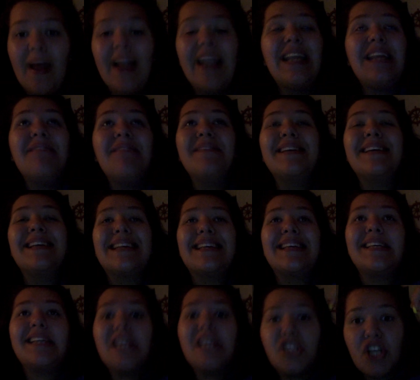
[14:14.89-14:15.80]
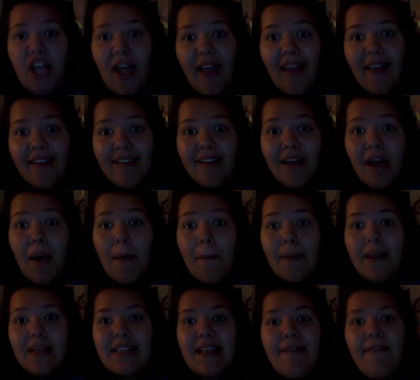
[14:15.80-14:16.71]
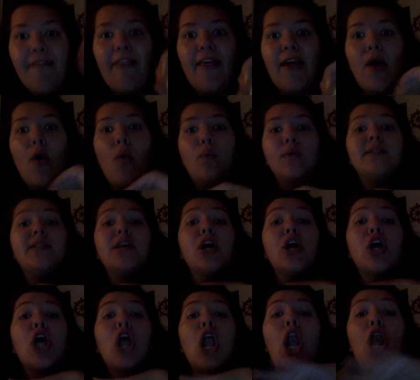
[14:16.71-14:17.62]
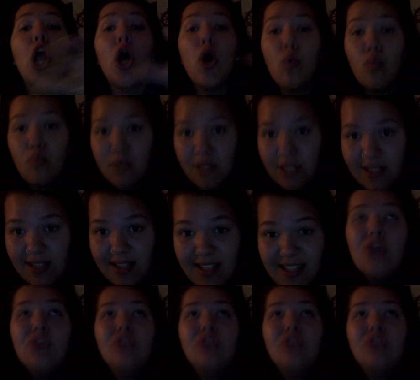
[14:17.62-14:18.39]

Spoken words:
I didn't even get a keychain because everything was closed.